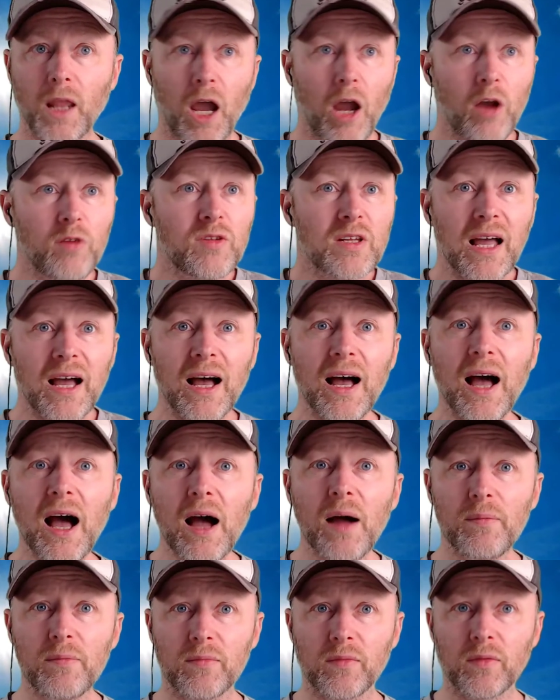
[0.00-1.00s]
How did that
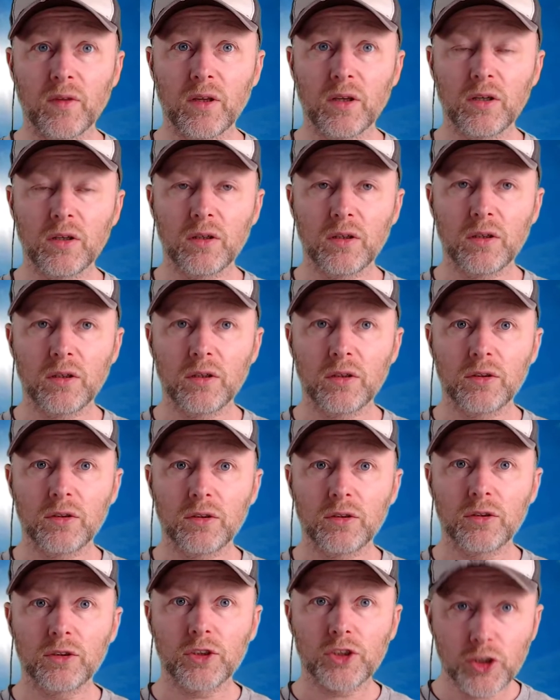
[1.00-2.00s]
happen?
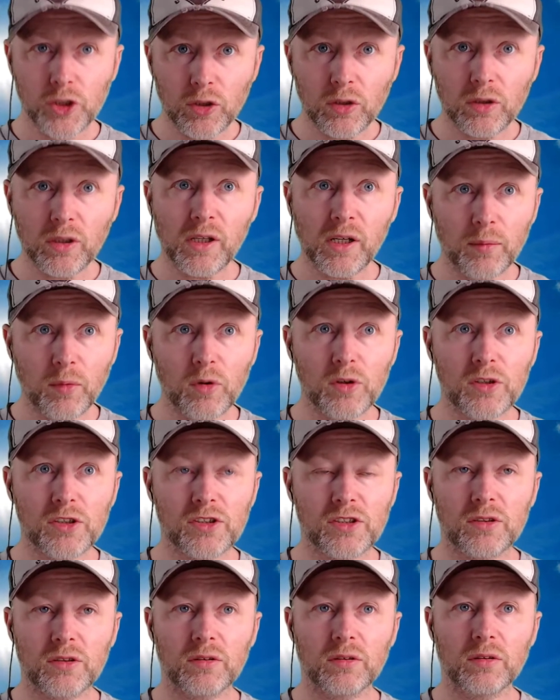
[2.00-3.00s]
Surely the
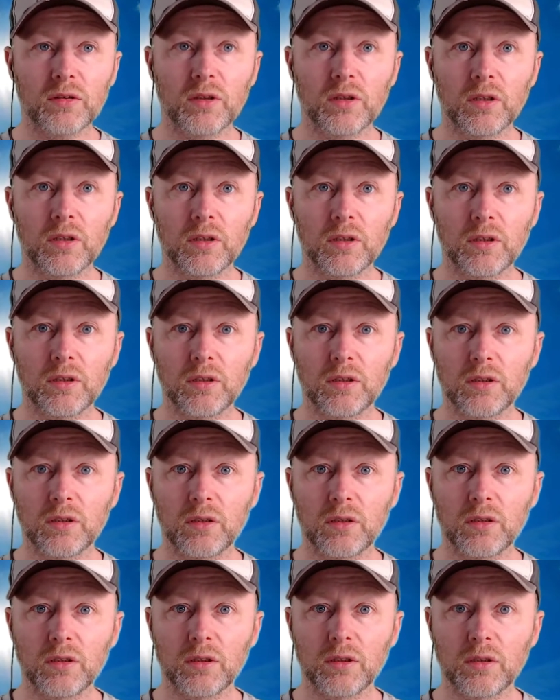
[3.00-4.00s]
most
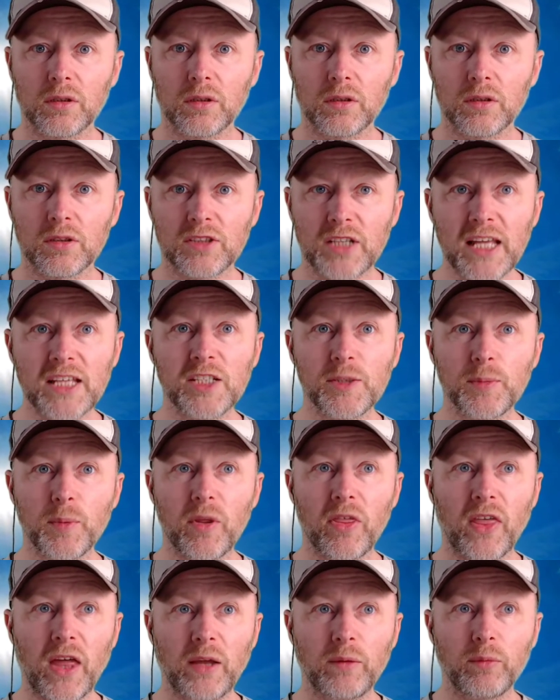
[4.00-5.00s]

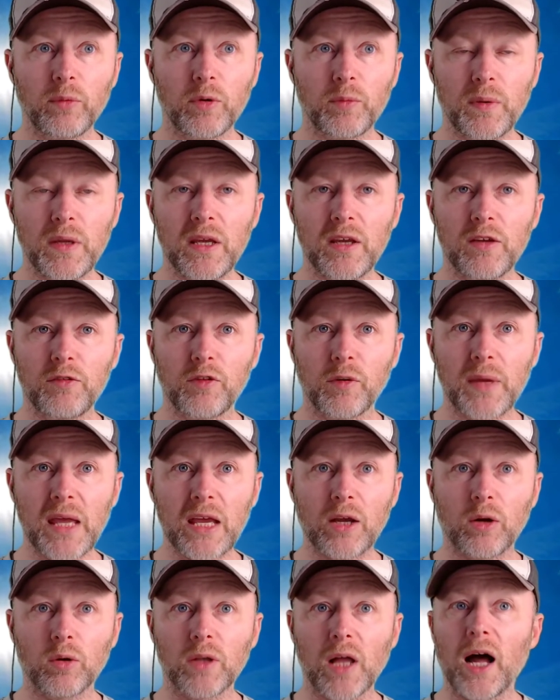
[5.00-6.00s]
sensible thing would be for me
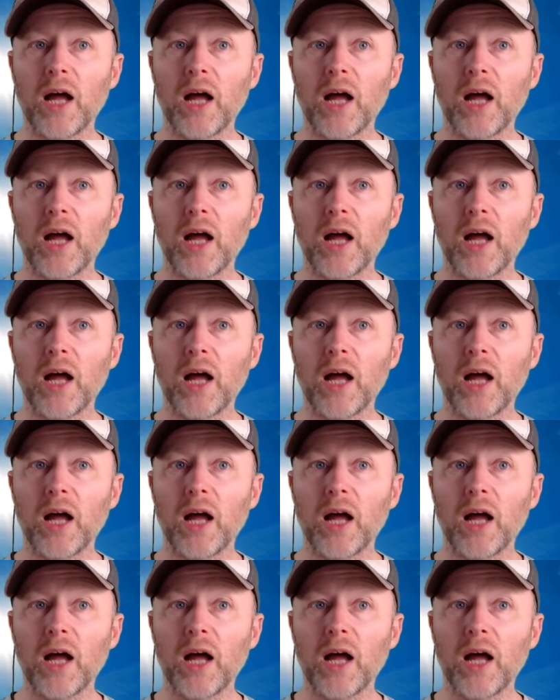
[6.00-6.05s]
to go